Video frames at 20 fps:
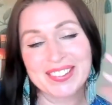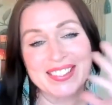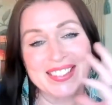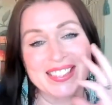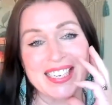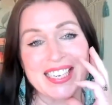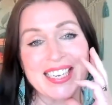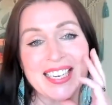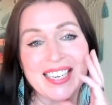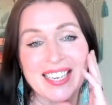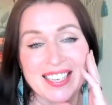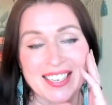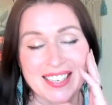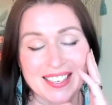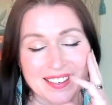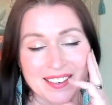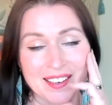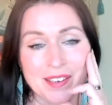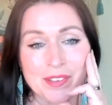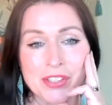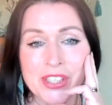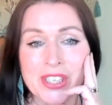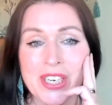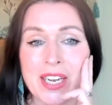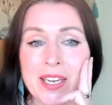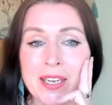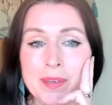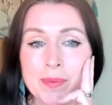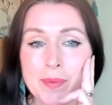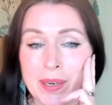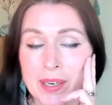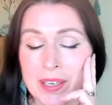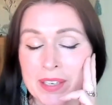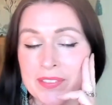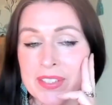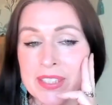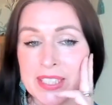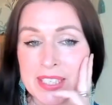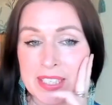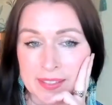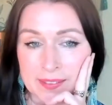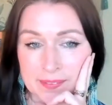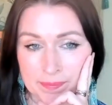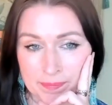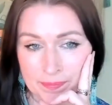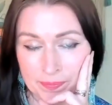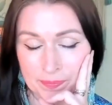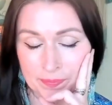seeing, I'll share what I've seen